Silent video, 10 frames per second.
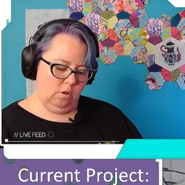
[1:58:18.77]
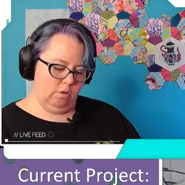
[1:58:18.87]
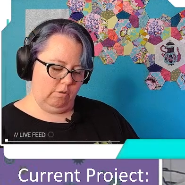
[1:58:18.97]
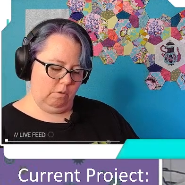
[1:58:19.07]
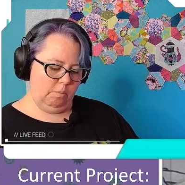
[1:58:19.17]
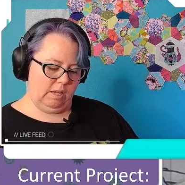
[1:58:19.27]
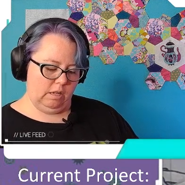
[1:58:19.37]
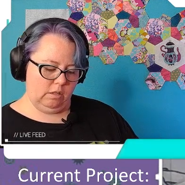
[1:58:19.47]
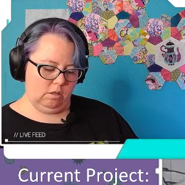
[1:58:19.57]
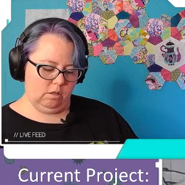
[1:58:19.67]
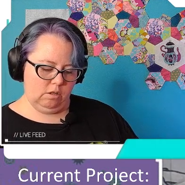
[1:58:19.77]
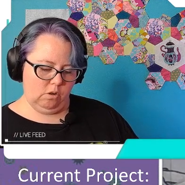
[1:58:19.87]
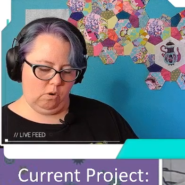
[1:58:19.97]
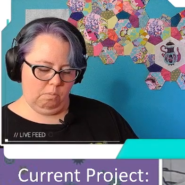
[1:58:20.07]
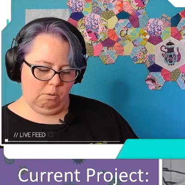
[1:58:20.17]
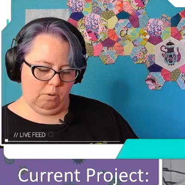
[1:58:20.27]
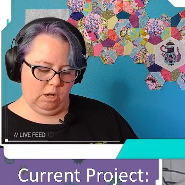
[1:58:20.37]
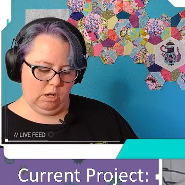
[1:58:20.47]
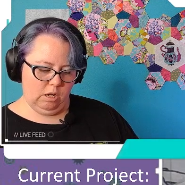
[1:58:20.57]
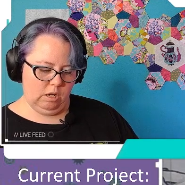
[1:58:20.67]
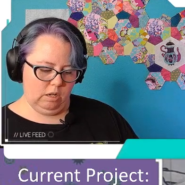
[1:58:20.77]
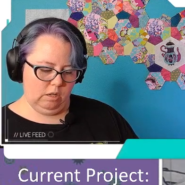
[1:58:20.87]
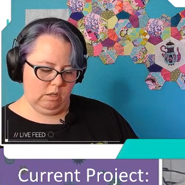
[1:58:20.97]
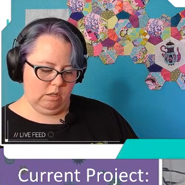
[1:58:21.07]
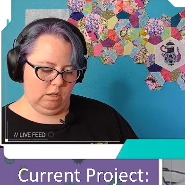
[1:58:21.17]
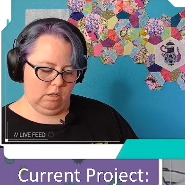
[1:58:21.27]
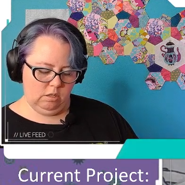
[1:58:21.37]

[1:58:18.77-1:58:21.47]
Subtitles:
For the best, sewable bond.